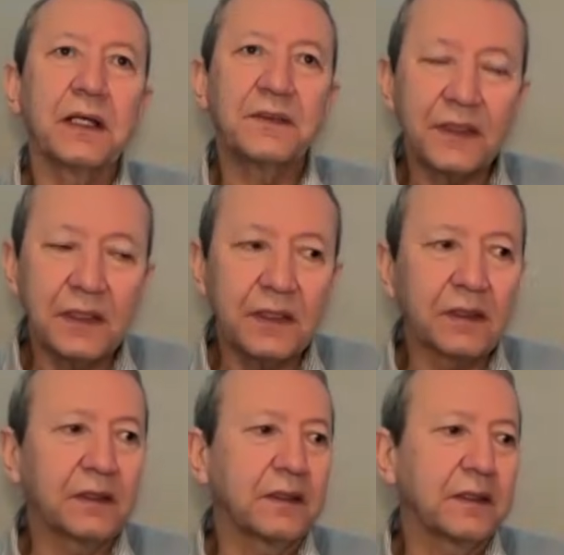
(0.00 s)
I think
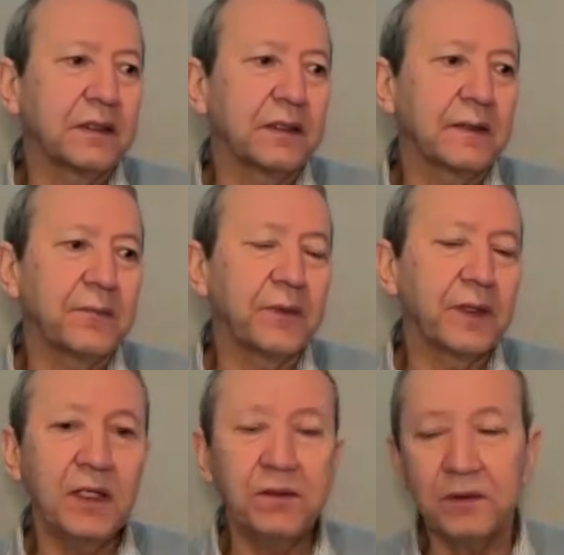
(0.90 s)

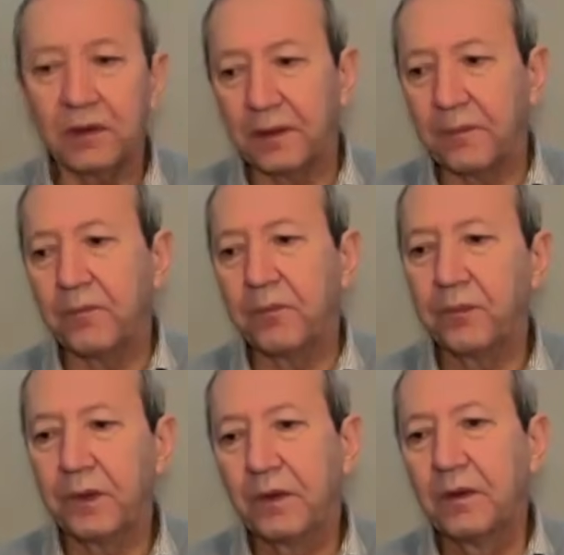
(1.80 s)
even
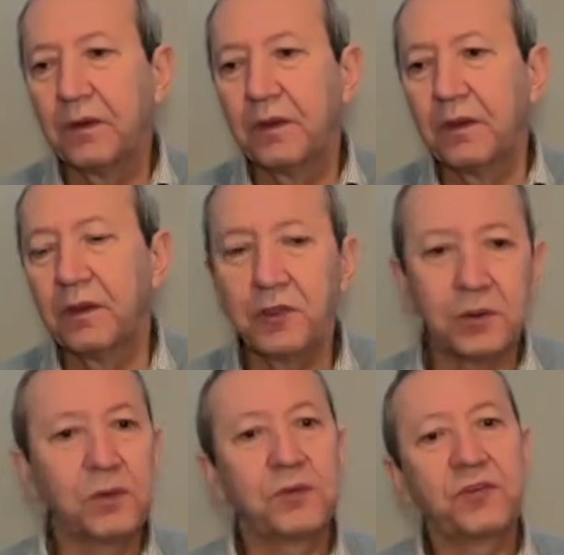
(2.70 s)
in
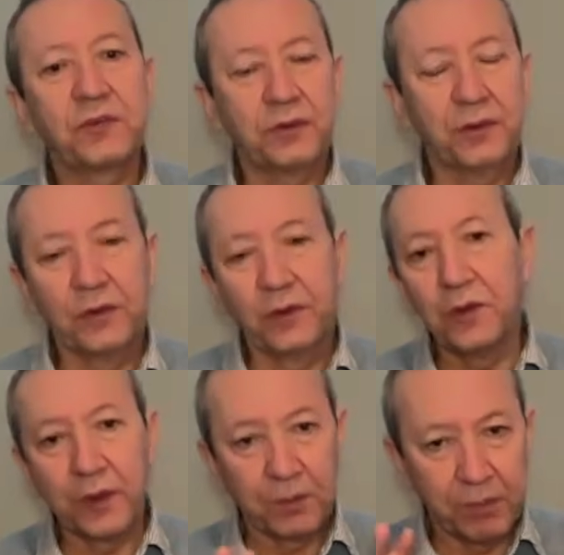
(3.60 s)
terms of
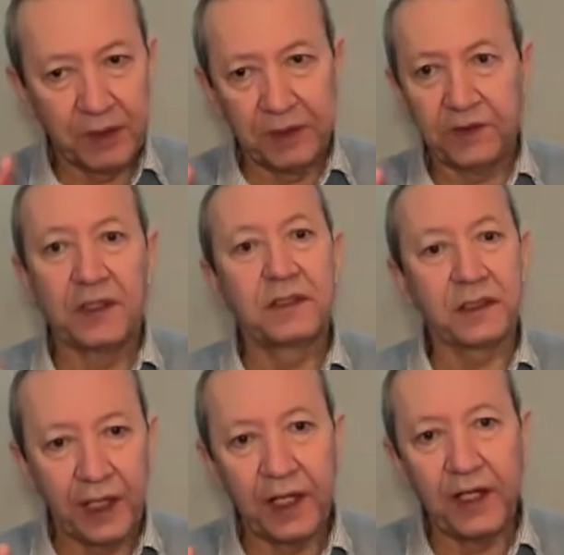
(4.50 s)
knowing better
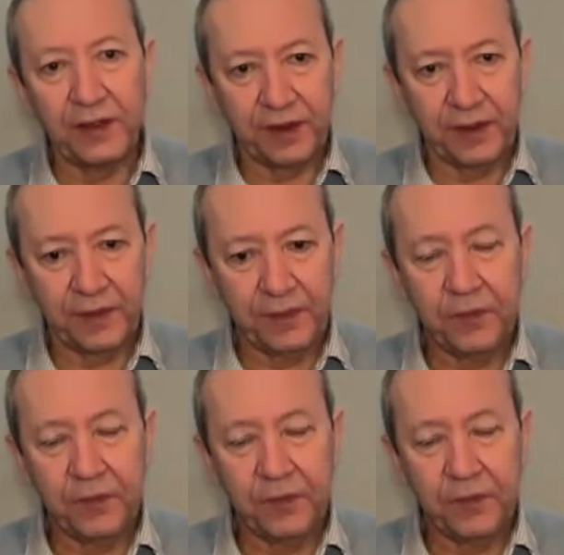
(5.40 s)
Central Asia,